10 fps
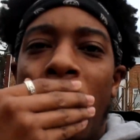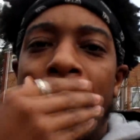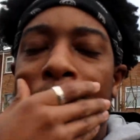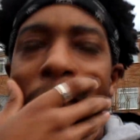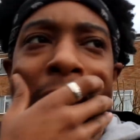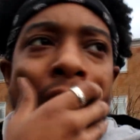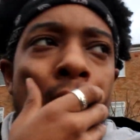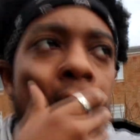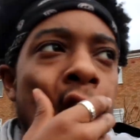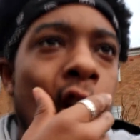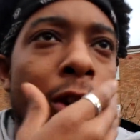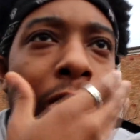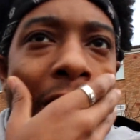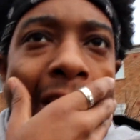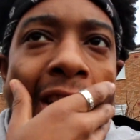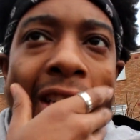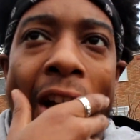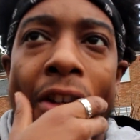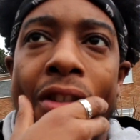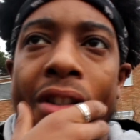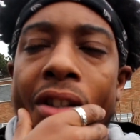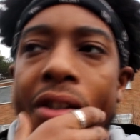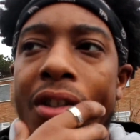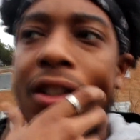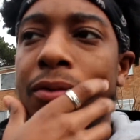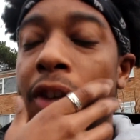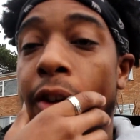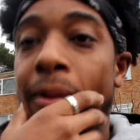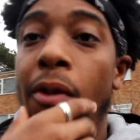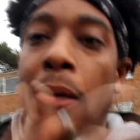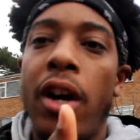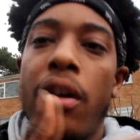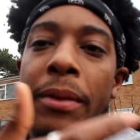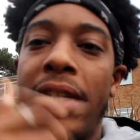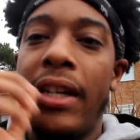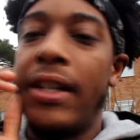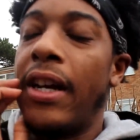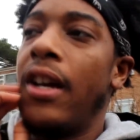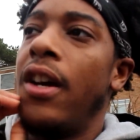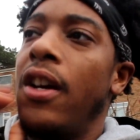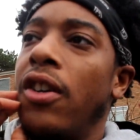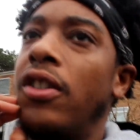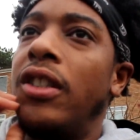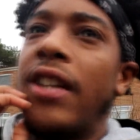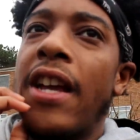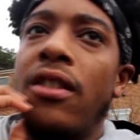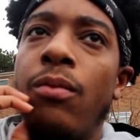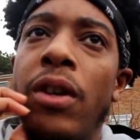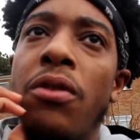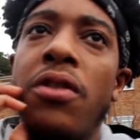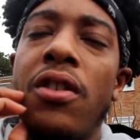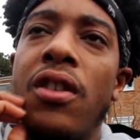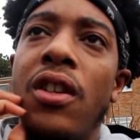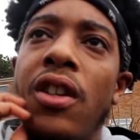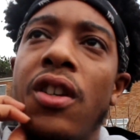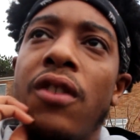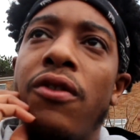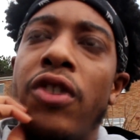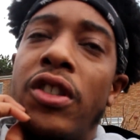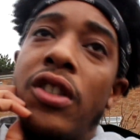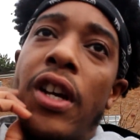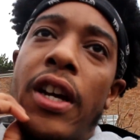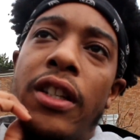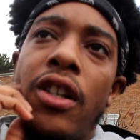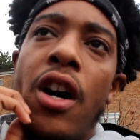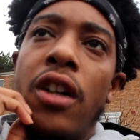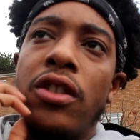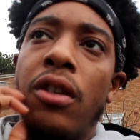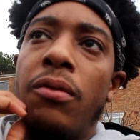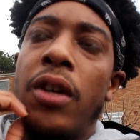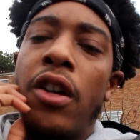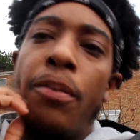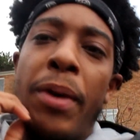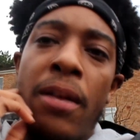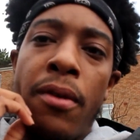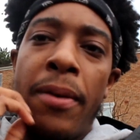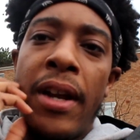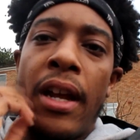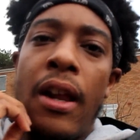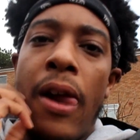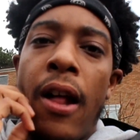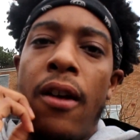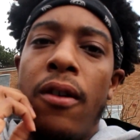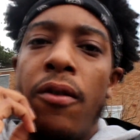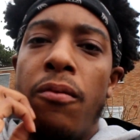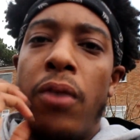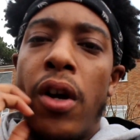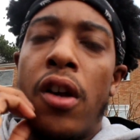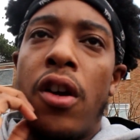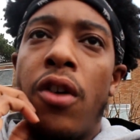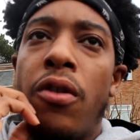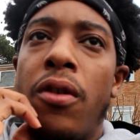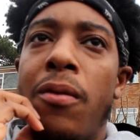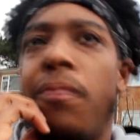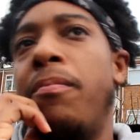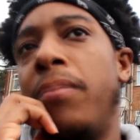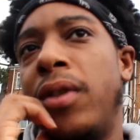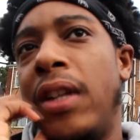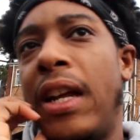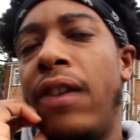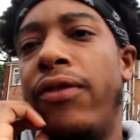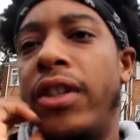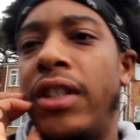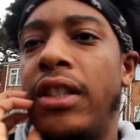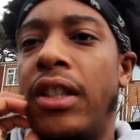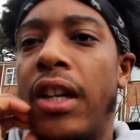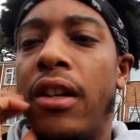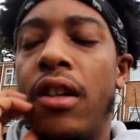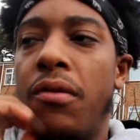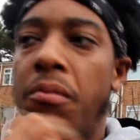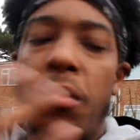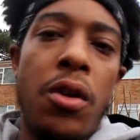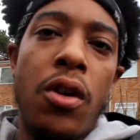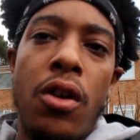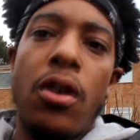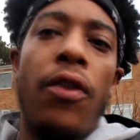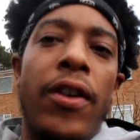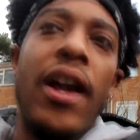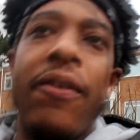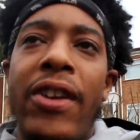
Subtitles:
So first we're gonna go to TJ's house because we gotta go meet TJ because he's getting some wheels for his car. So we're gonna go pick them up and then we're gonna go to the E46 and then go from there.